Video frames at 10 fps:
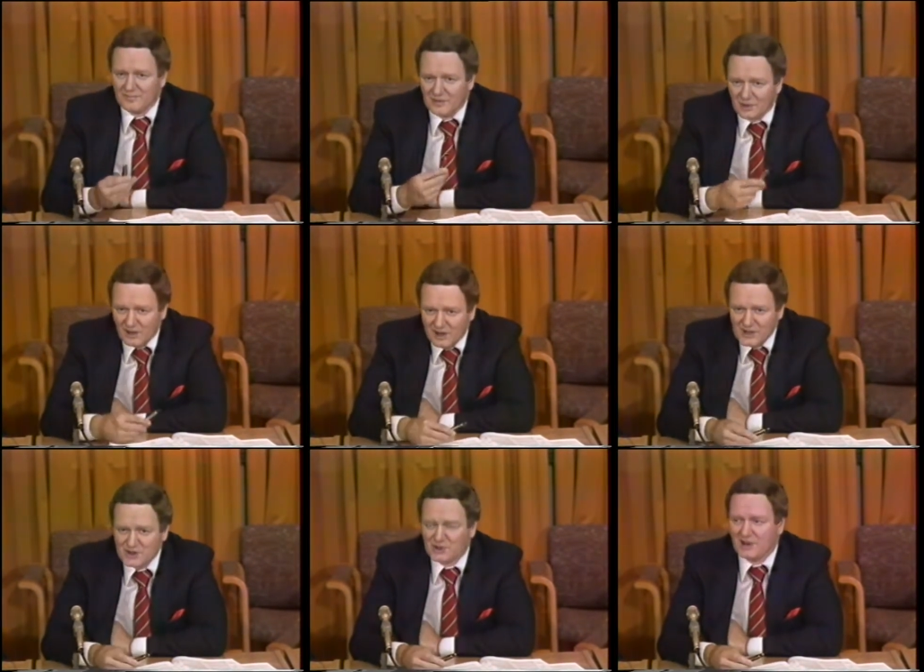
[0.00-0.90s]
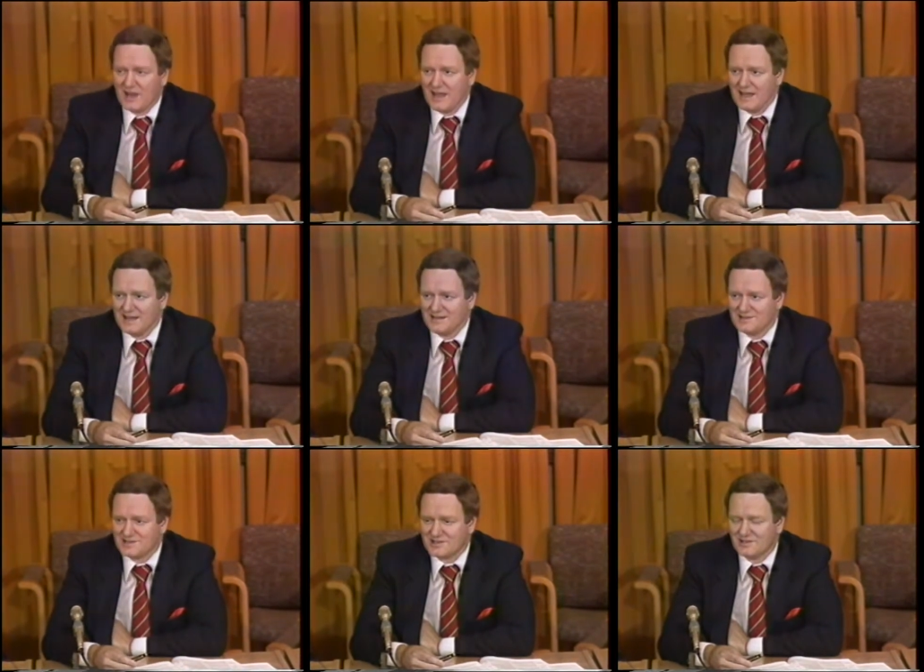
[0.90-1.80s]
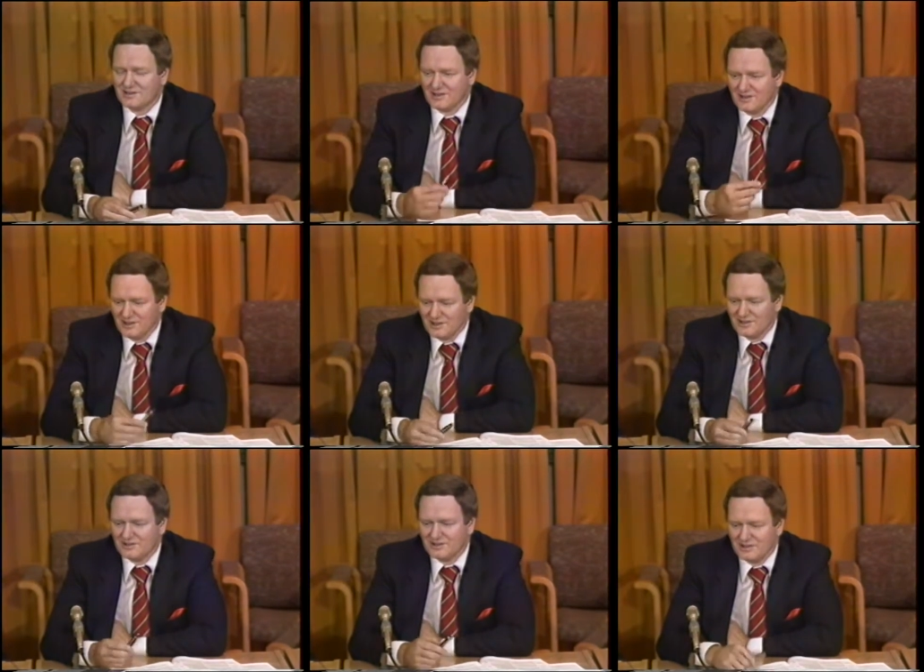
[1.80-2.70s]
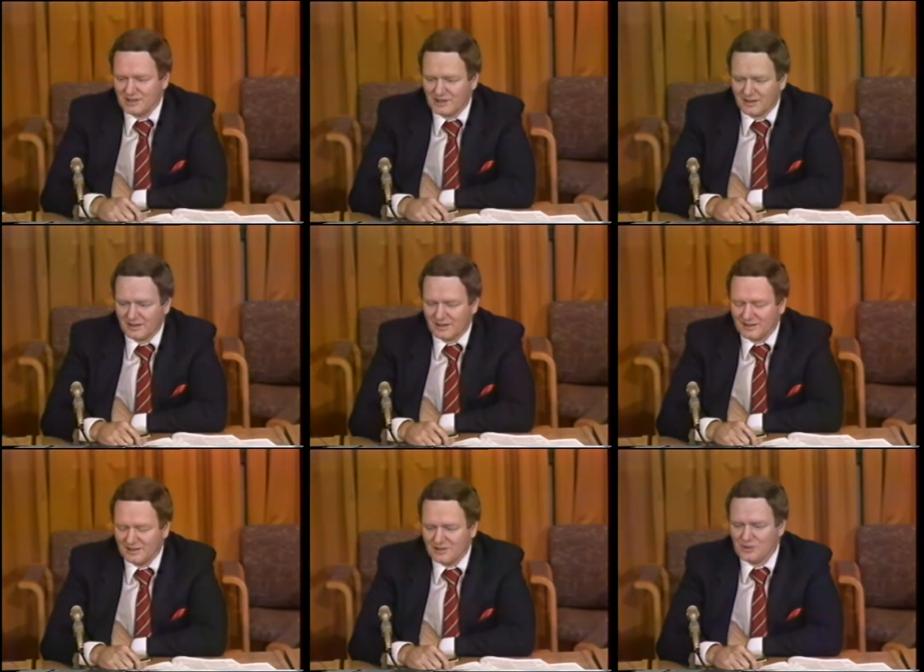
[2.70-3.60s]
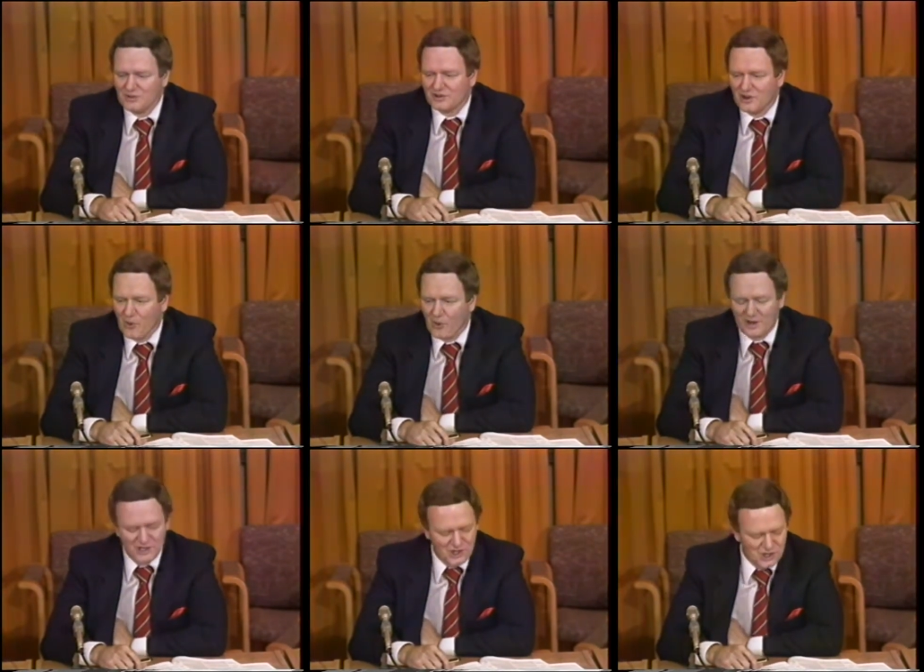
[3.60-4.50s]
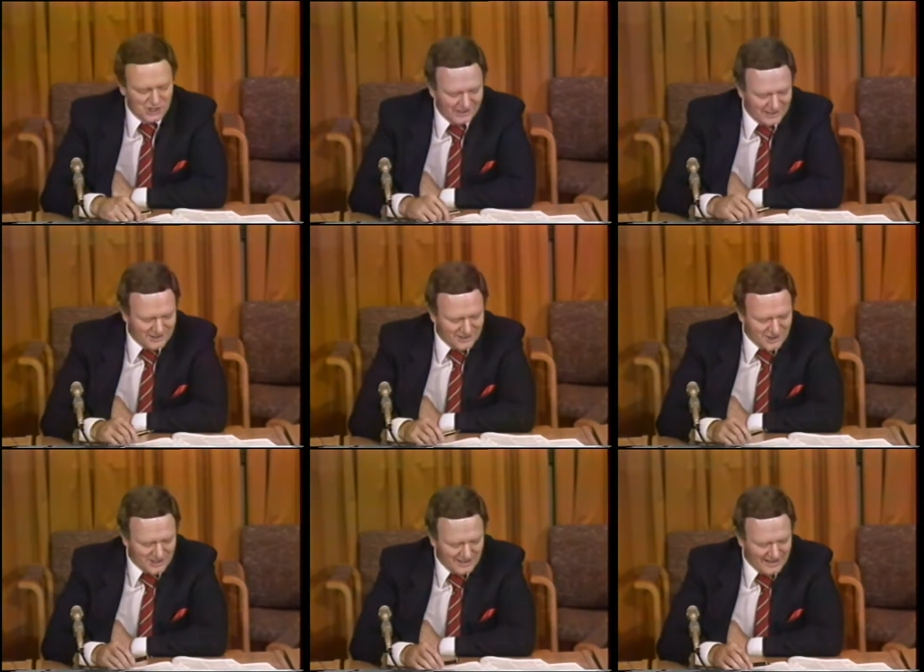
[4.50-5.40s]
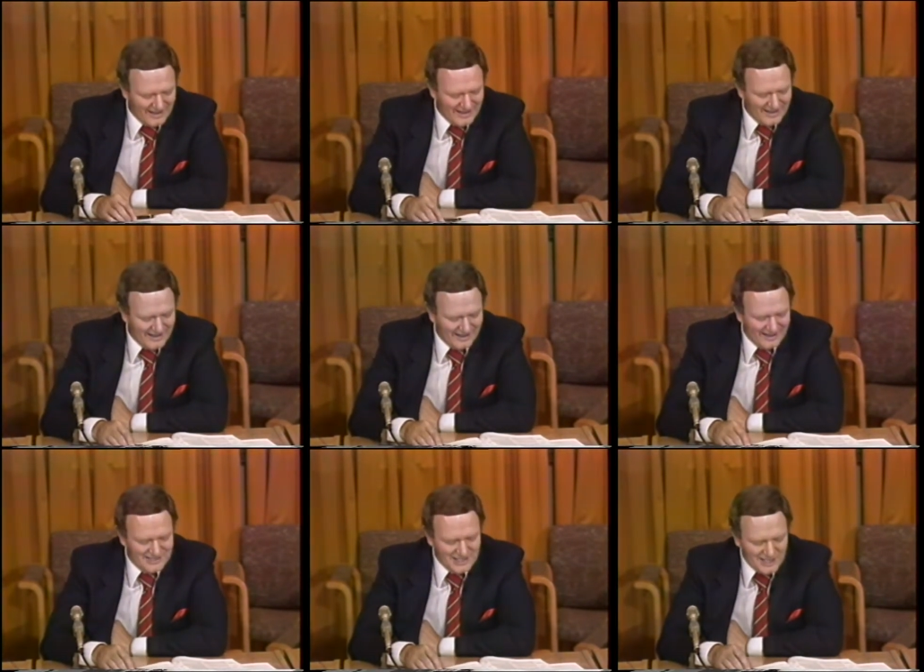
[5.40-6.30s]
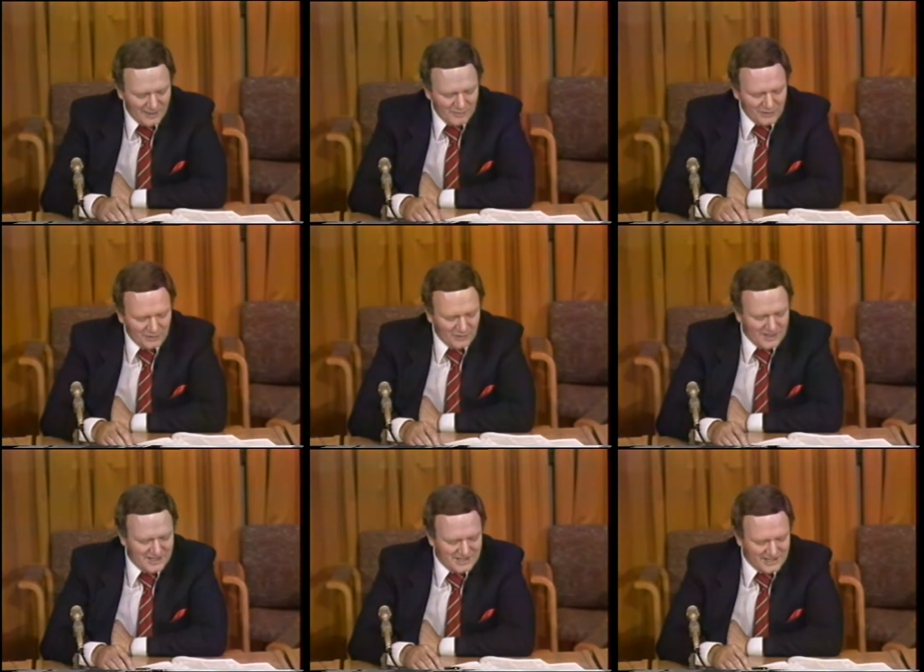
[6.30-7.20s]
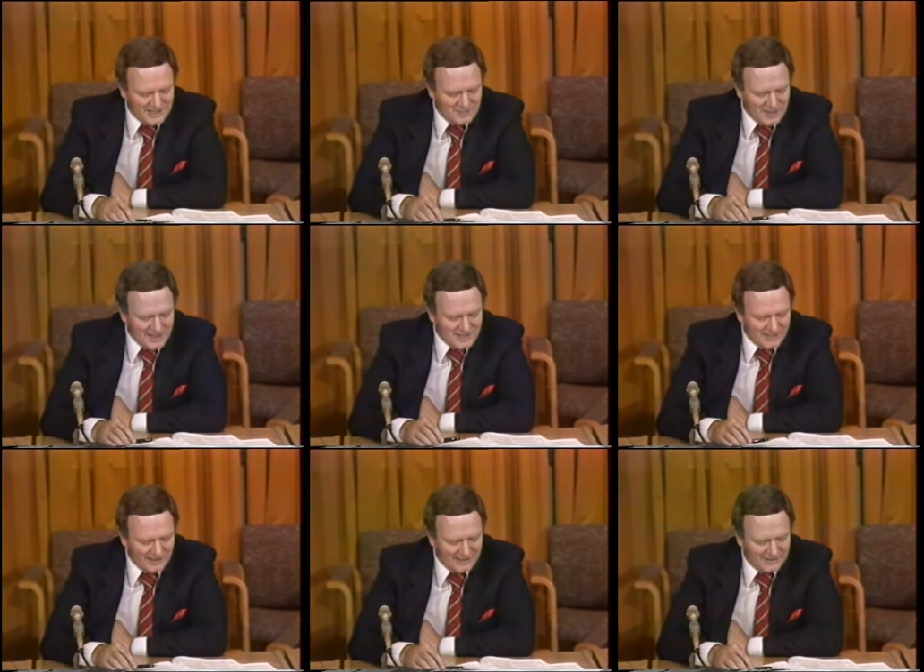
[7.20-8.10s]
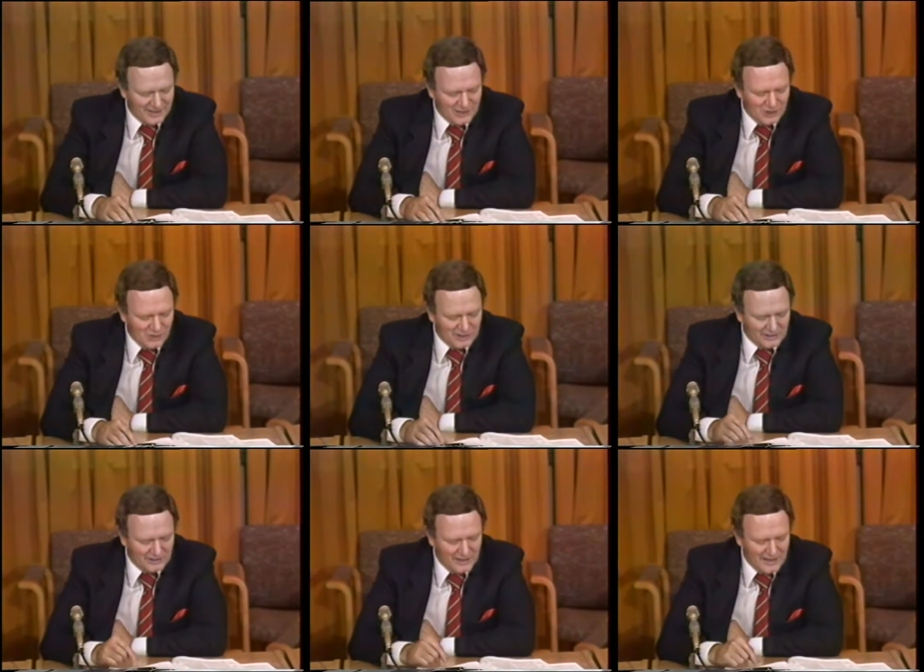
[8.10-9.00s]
There are other aids to the, to the young uh, youth court judge uh, sub 3 says basically that you can